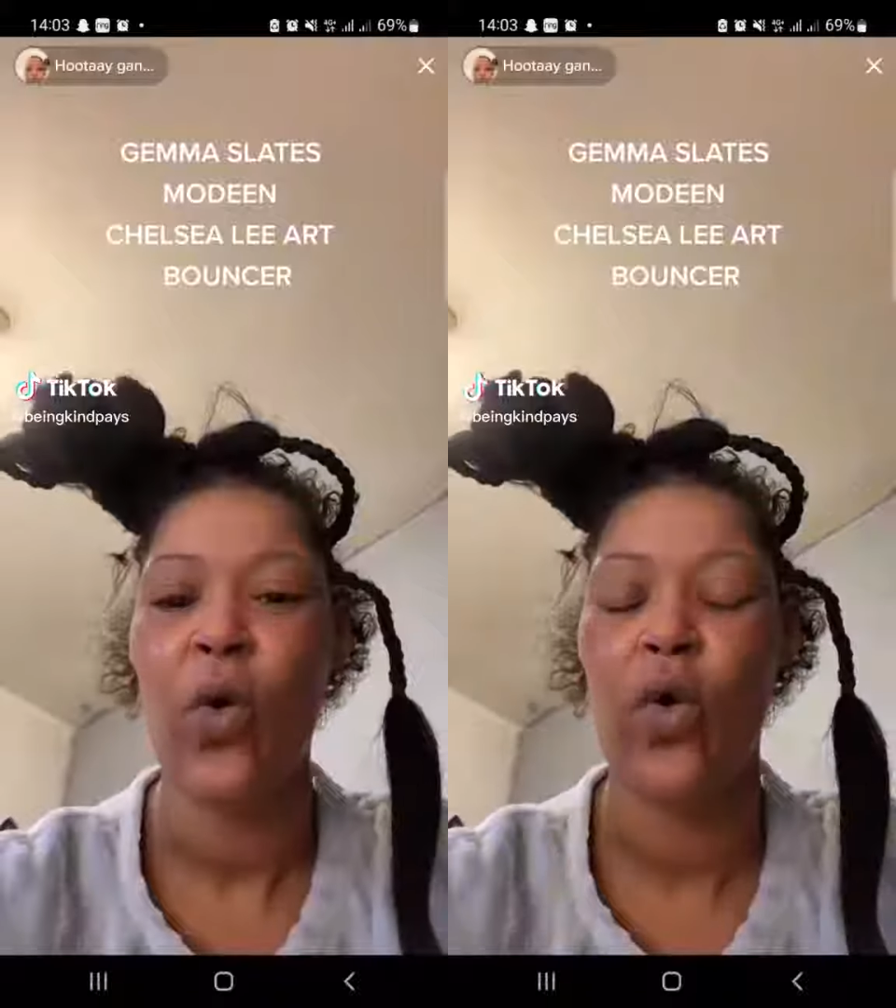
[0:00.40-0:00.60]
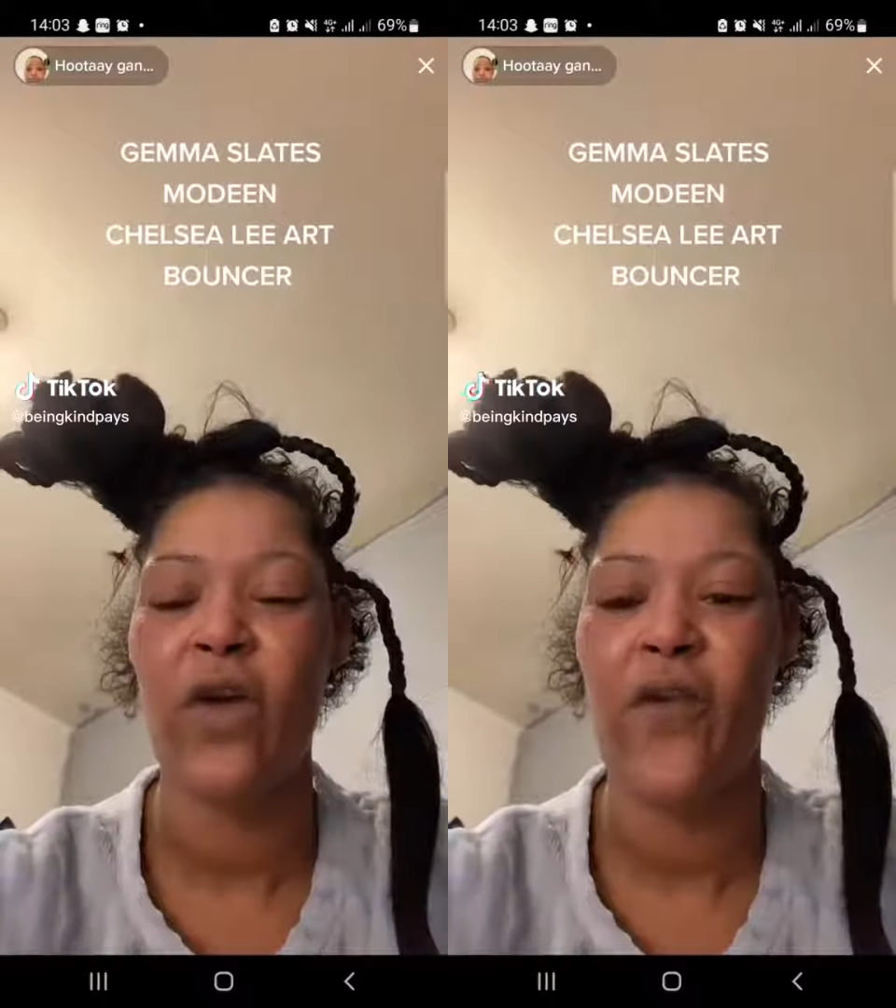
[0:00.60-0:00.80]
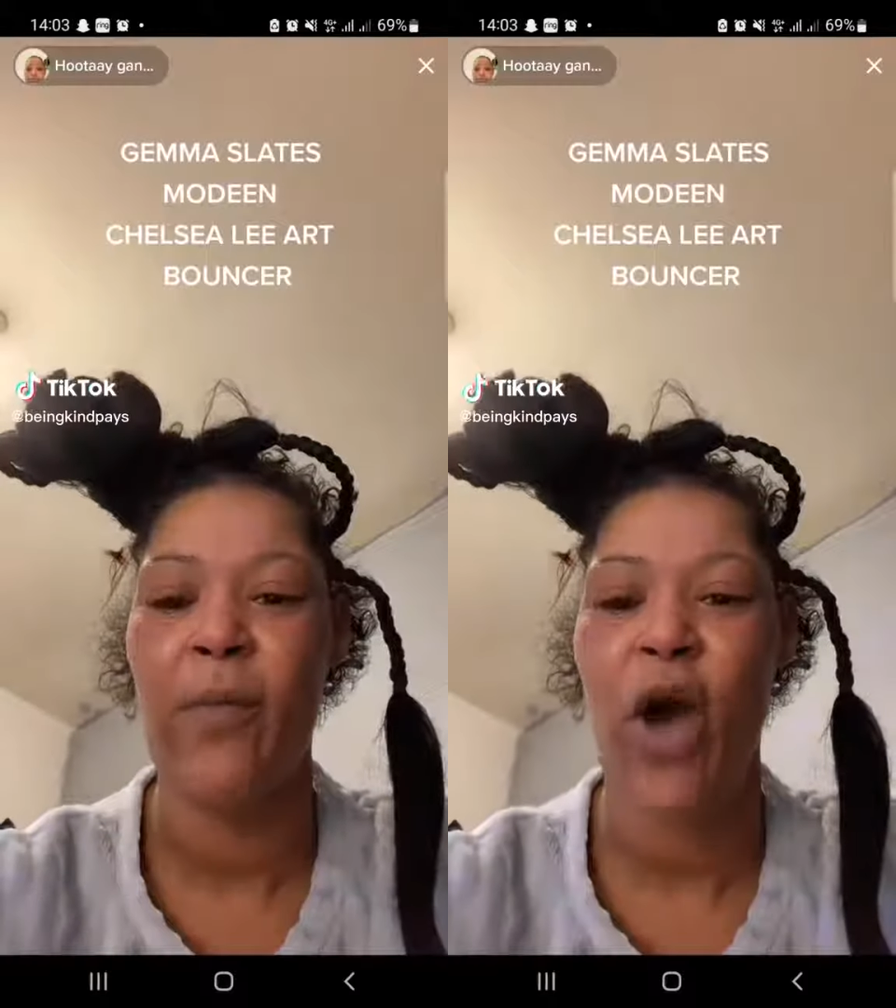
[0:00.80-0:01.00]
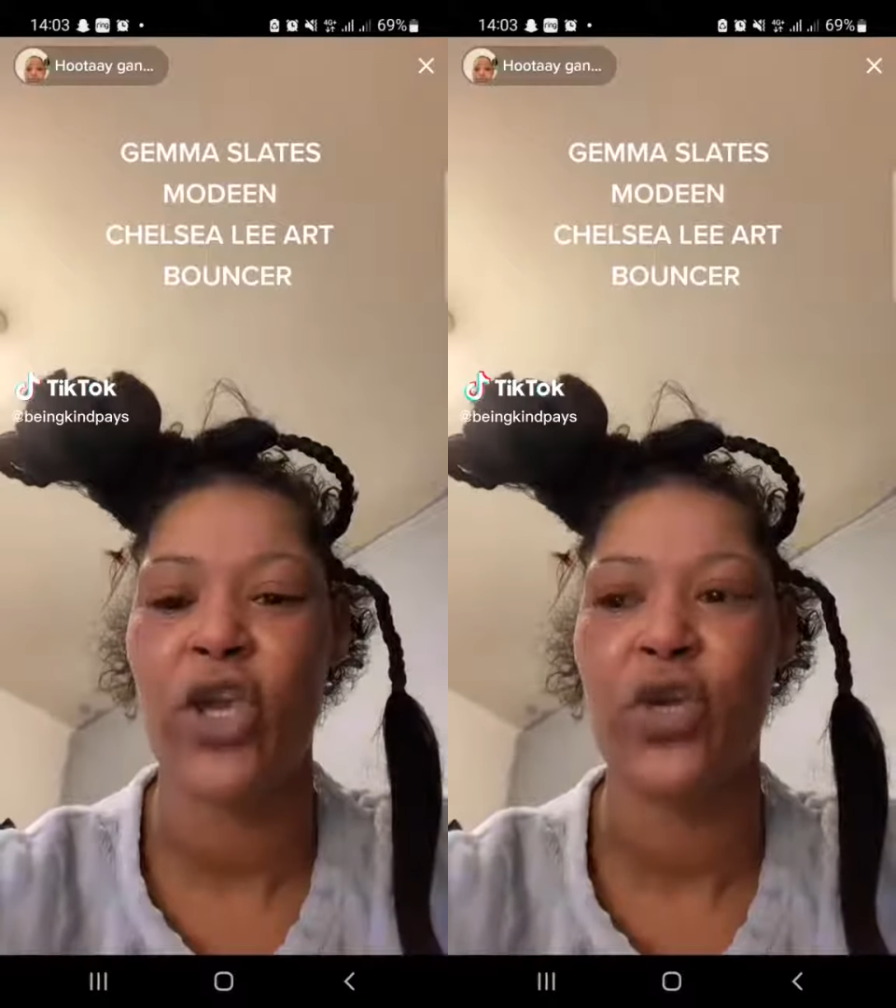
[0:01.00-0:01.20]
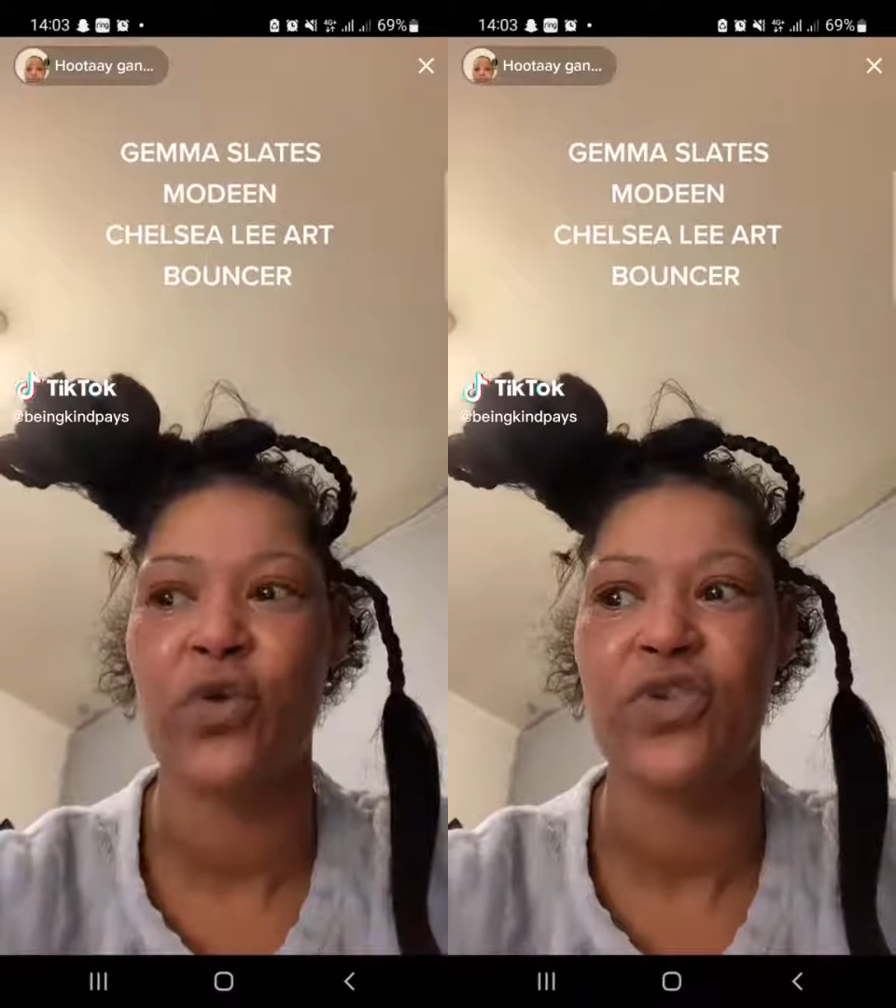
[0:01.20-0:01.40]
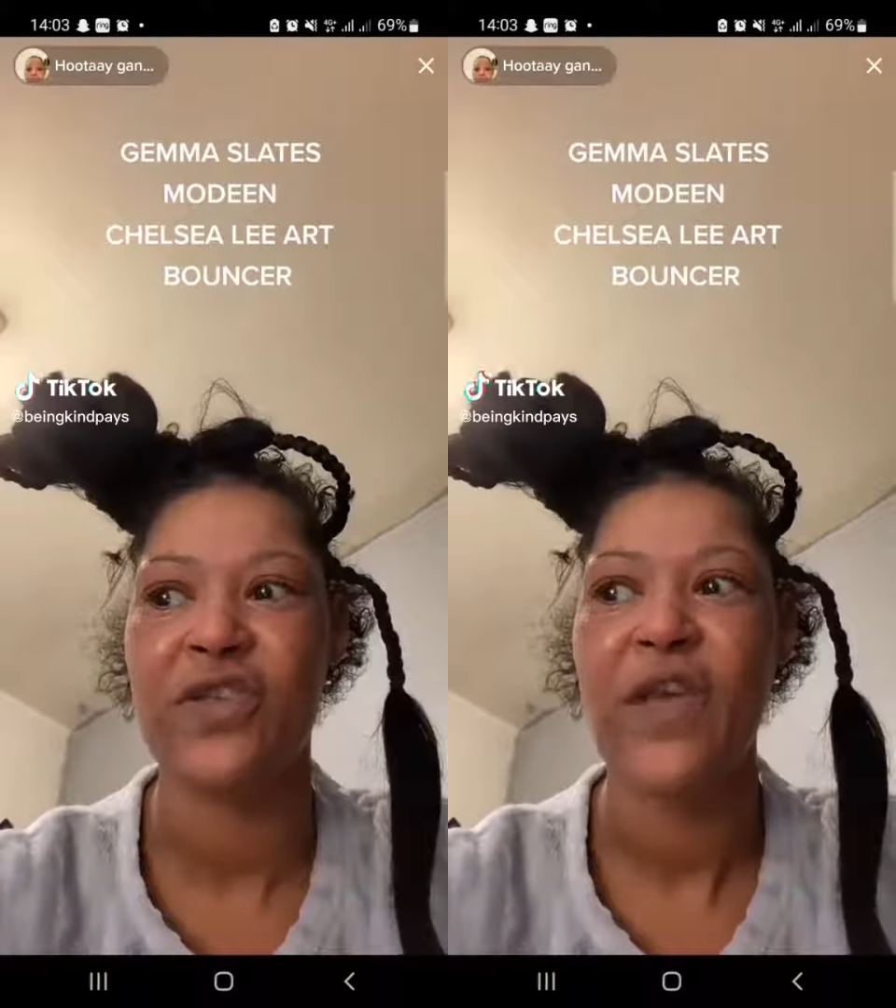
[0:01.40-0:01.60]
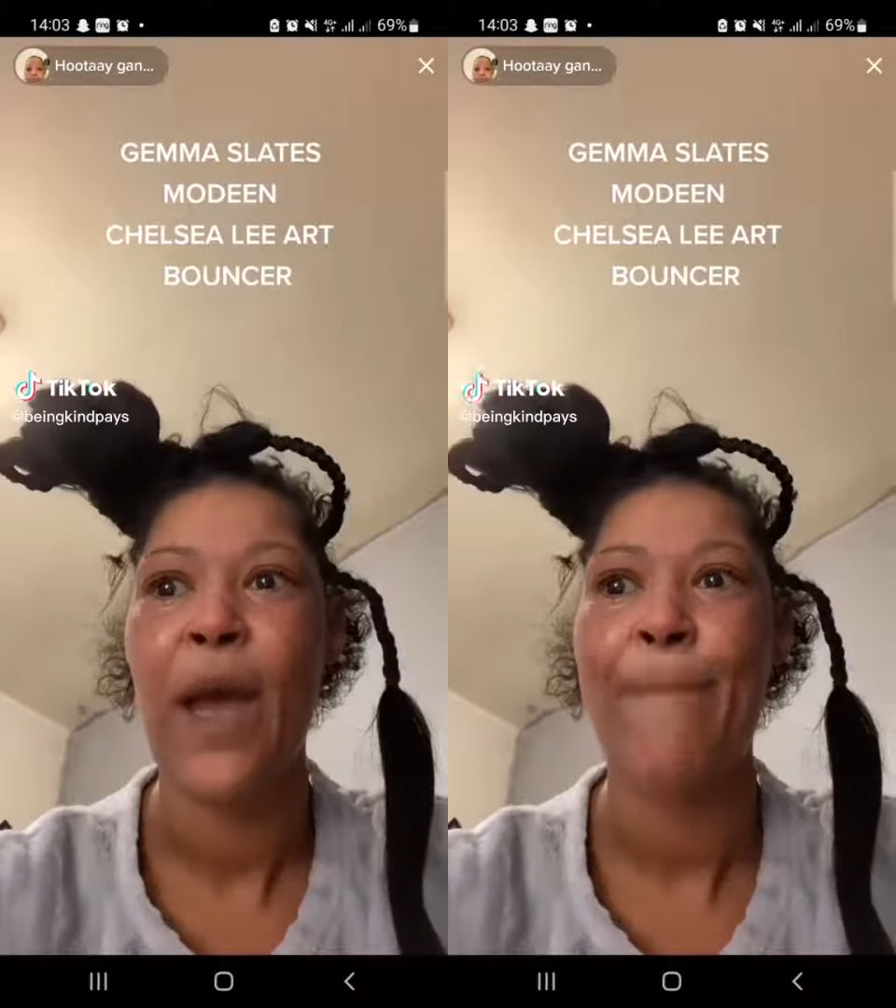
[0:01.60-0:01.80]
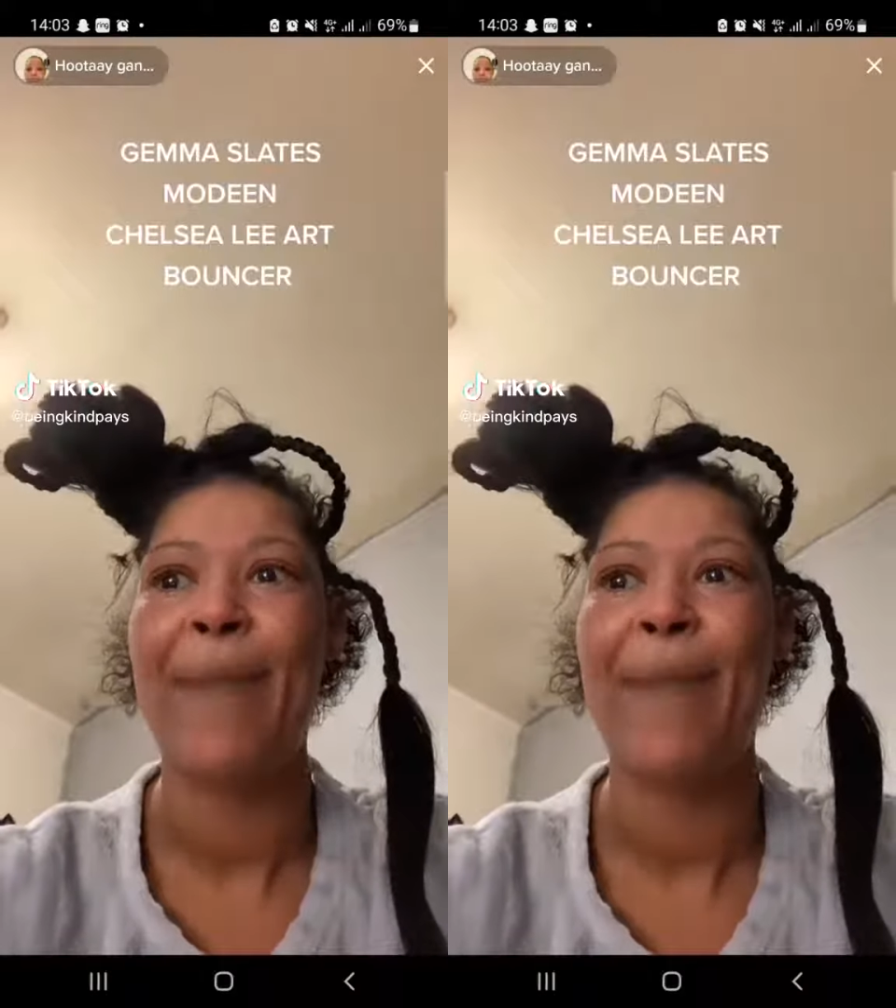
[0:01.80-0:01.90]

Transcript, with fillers: All of them are users.